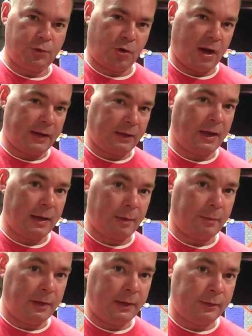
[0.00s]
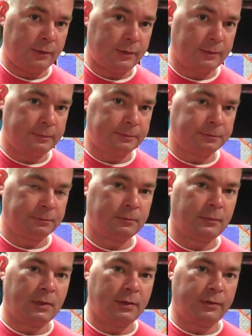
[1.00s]
dried lima beans,
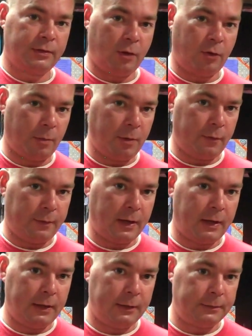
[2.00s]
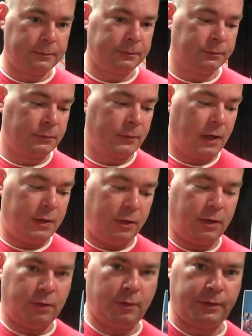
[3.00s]
soak them overnight, and
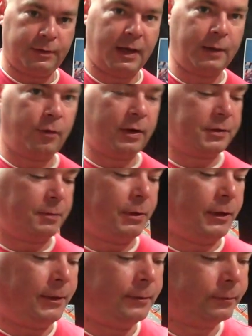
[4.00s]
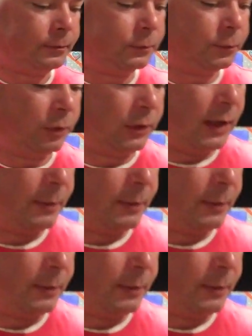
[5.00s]
you can do the same recipe with